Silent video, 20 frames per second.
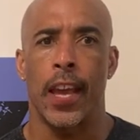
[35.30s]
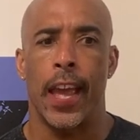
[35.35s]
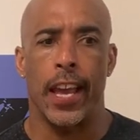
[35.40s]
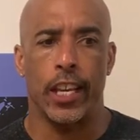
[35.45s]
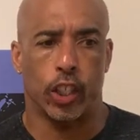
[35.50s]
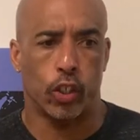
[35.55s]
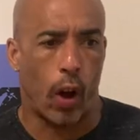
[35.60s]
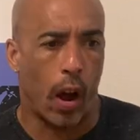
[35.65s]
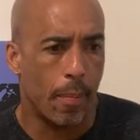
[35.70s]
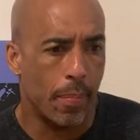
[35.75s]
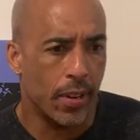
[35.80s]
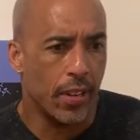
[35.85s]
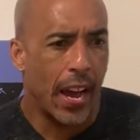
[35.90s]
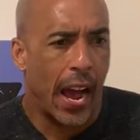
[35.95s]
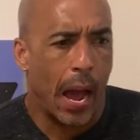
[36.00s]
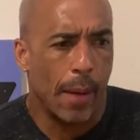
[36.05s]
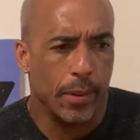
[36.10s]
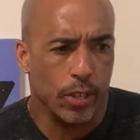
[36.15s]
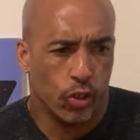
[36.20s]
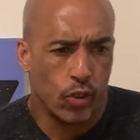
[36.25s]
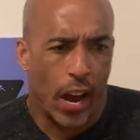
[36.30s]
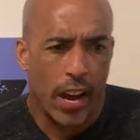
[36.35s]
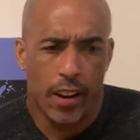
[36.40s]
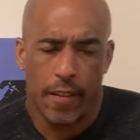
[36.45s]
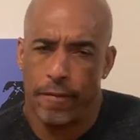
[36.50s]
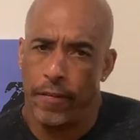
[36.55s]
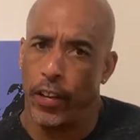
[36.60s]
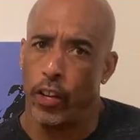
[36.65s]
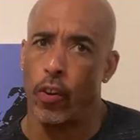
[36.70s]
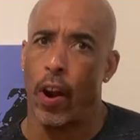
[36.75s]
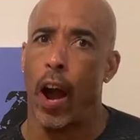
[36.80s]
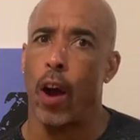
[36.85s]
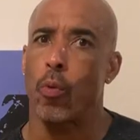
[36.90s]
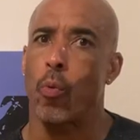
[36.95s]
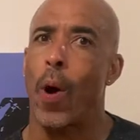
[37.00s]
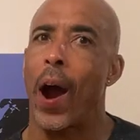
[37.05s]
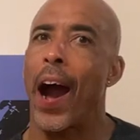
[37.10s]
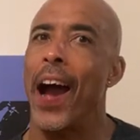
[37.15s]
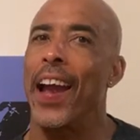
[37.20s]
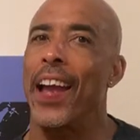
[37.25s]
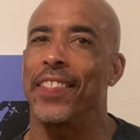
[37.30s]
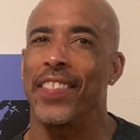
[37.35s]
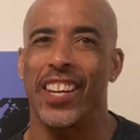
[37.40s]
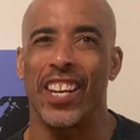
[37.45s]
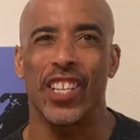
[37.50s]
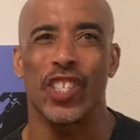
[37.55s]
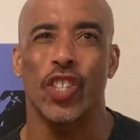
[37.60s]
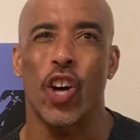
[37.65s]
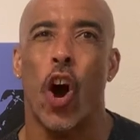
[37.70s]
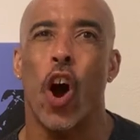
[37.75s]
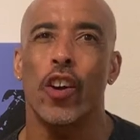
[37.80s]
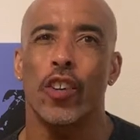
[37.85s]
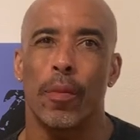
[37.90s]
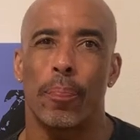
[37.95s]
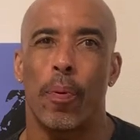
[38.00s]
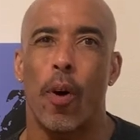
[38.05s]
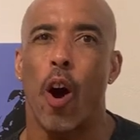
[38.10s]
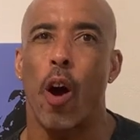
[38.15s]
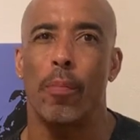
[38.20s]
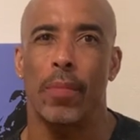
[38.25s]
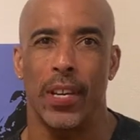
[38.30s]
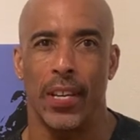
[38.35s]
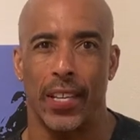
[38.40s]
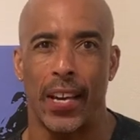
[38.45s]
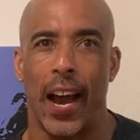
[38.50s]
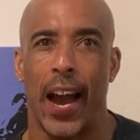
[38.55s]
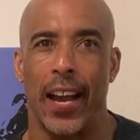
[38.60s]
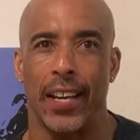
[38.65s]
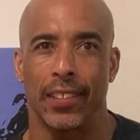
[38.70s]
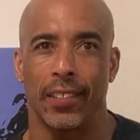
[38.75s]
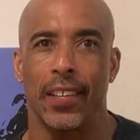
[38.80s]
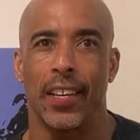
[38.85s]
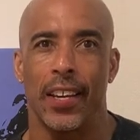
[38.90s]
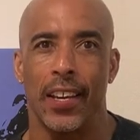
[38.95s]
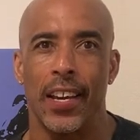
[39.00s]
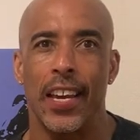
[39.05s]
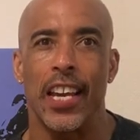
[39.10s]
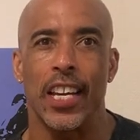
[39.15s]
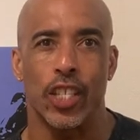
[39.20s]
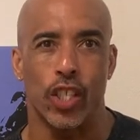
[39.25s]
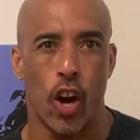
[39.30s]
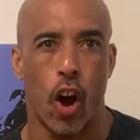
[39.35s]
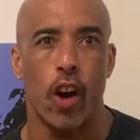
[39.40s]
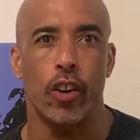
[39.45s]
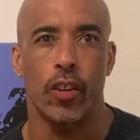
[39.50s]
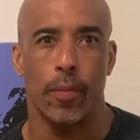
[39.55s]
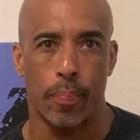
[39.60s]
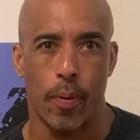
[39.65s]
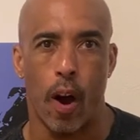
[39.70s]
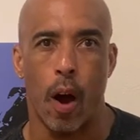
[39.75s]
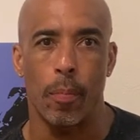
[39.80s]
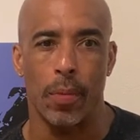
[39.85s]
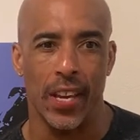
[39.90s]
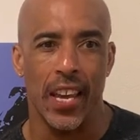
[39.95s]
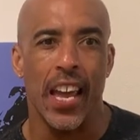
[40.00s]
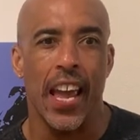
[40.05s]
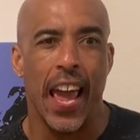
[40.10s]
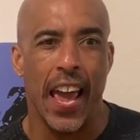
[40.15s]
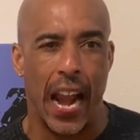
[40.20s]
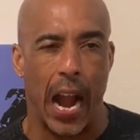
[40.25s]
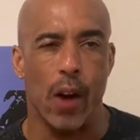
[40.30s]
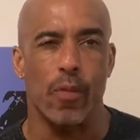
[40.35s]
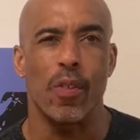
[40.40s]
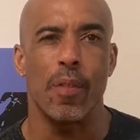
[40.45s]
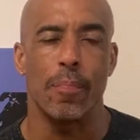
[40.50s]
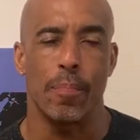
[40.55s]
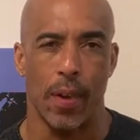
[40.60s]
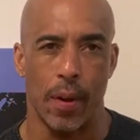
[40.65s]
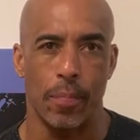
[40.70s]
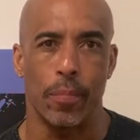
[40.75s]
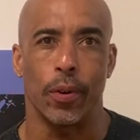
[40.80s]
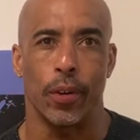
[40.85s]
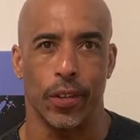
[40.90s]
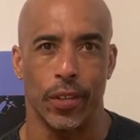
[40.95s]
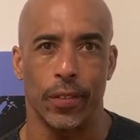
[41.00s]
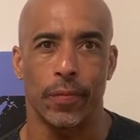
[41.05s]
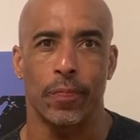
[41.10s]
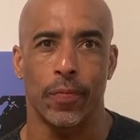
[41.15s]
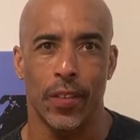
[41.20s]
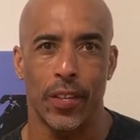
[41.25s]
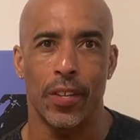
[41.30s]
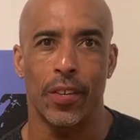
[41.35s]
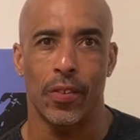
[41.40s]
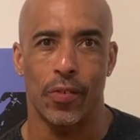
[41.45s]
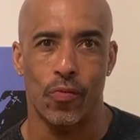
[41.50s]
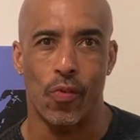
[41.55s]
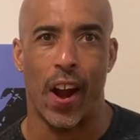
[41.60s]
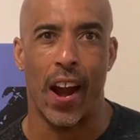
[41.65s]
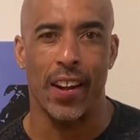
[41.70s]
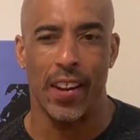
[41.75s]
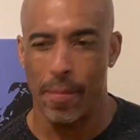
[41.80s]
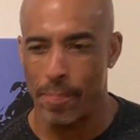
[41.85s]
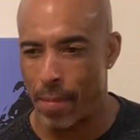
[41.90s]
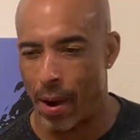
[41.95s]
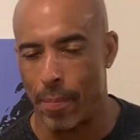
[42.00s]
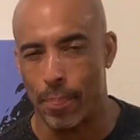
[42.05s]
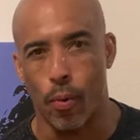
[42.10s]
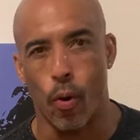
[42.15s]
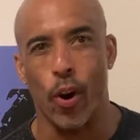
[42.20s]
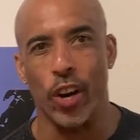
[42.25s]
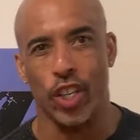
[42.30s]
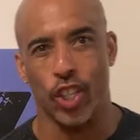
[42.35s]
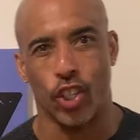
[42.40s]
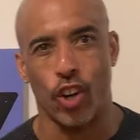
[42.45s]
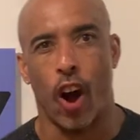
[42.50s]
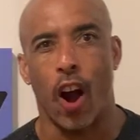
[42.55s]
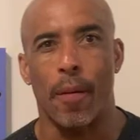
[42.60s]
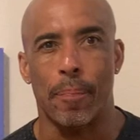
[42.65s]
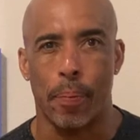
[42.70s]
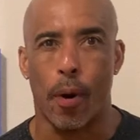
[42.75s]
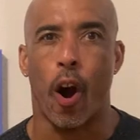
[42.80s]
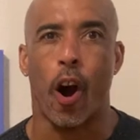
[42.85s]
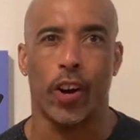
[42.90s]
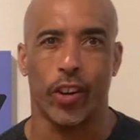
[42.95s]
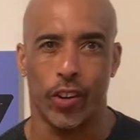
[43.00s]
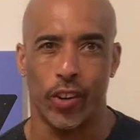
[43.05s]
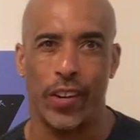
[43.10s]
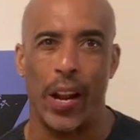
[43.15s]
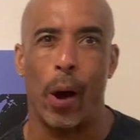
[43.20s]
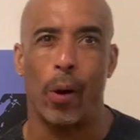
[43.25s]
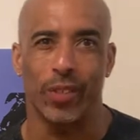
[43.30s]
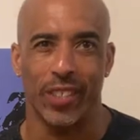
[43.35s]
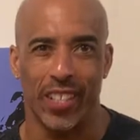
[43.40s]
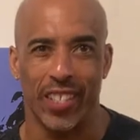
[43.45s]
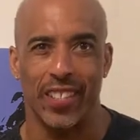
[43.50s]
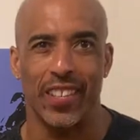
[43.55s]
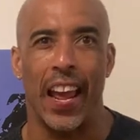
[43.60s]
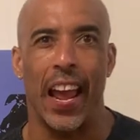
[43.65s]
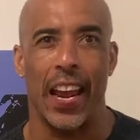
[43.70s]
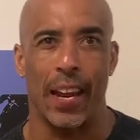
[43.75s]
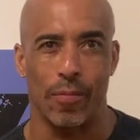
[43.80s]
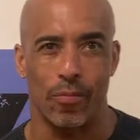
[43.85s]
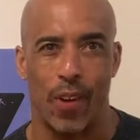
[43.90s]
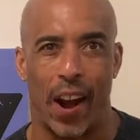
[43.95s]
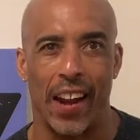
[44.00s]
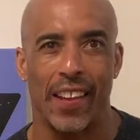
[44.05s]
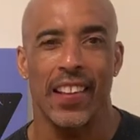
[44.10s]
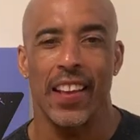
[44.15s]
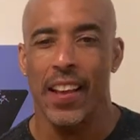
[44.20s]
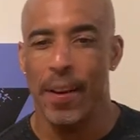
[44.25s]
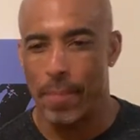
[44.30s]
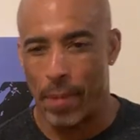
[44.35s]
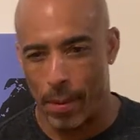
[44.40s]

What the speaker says: And so I've been trying to figure out why, and then it dawned upon me, guys. It dawned upon me, and I remembered, right? My boy Sean Parker, that was his name, right?